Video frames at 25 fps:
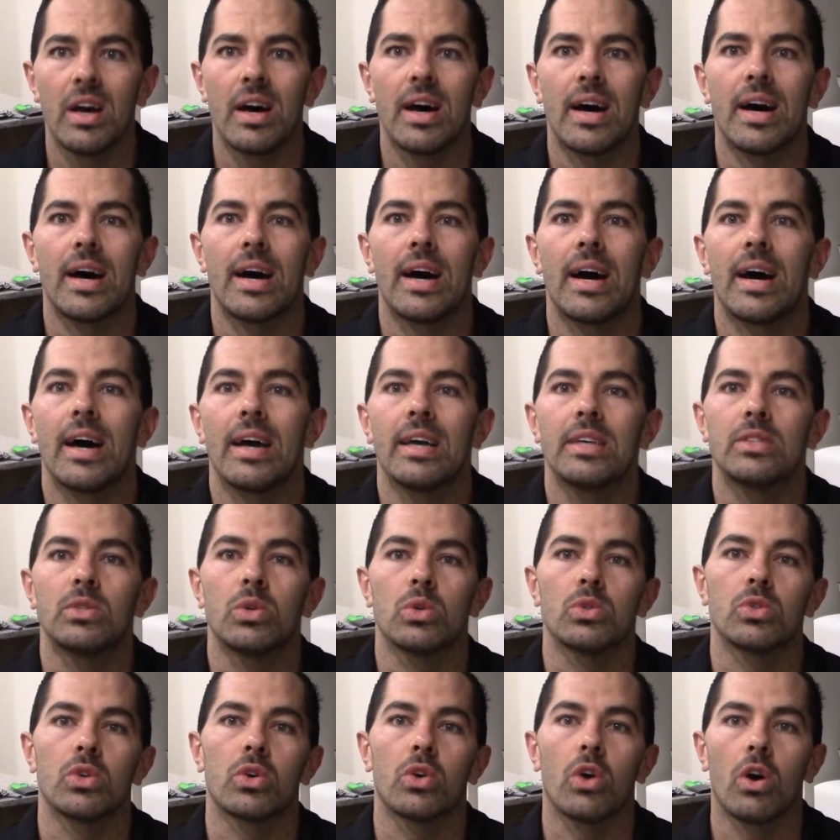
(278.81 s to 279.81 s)
It's
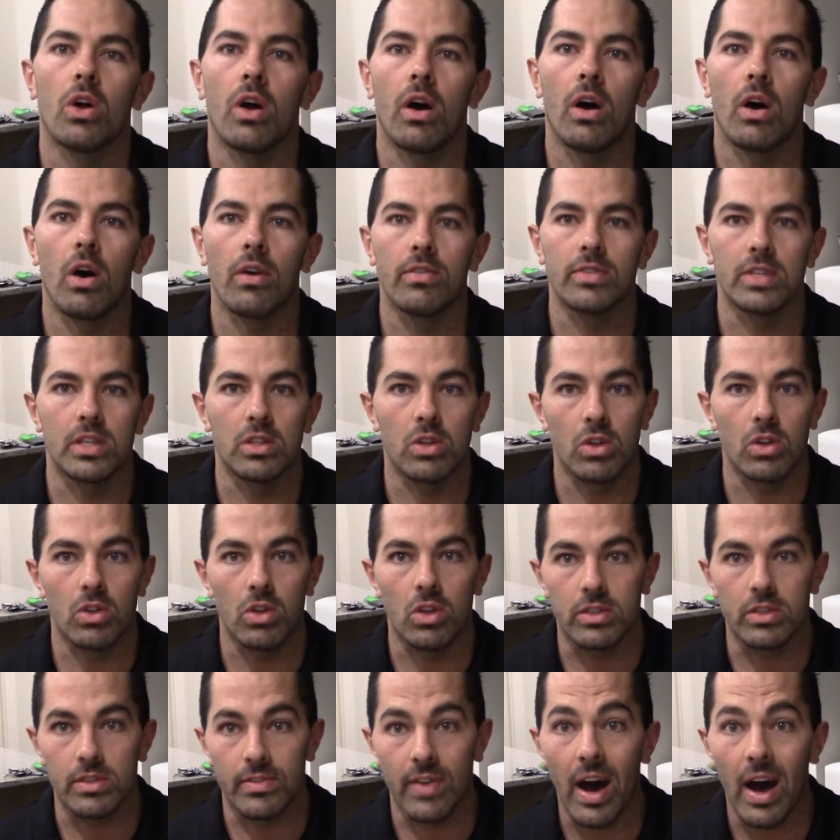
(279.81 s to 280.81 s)
also got obviously
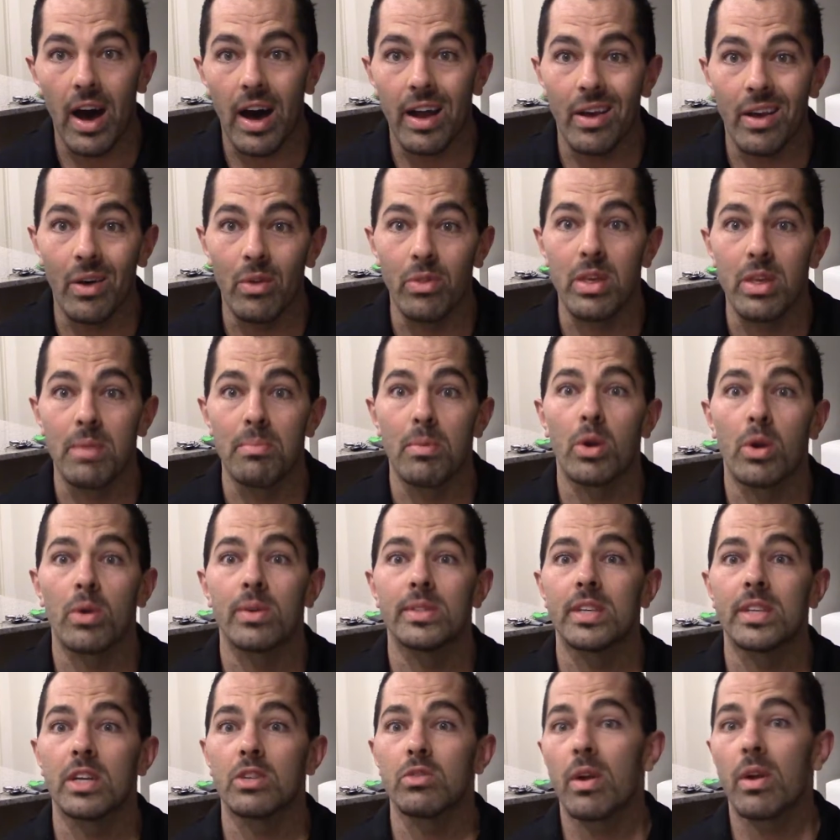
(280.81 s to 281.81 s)
lots of heart-healthy
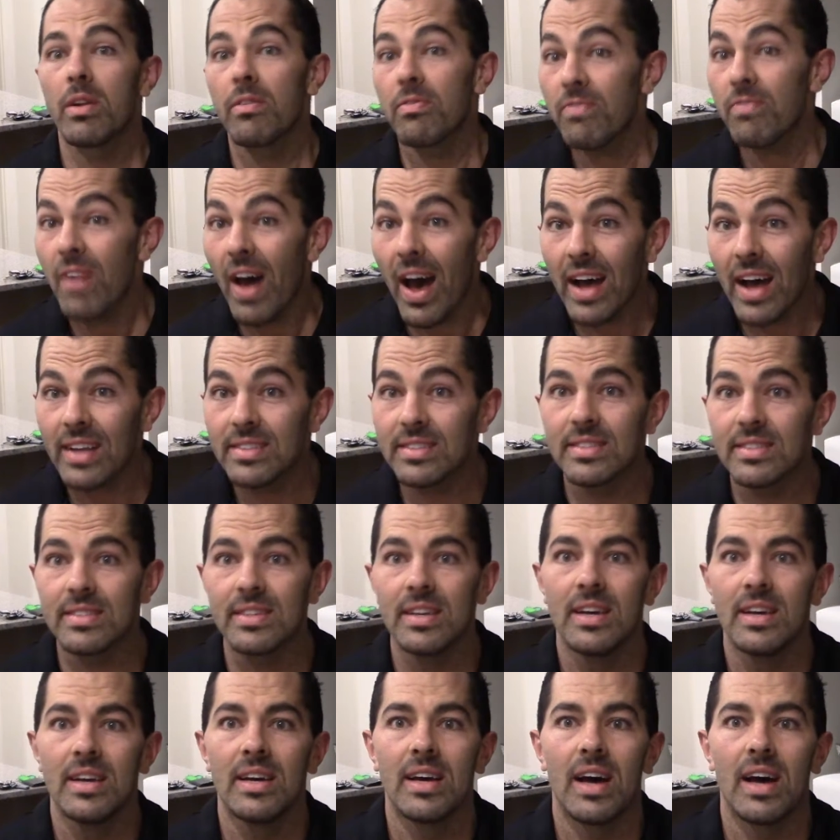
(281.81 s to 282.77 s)
monounsaturated fats.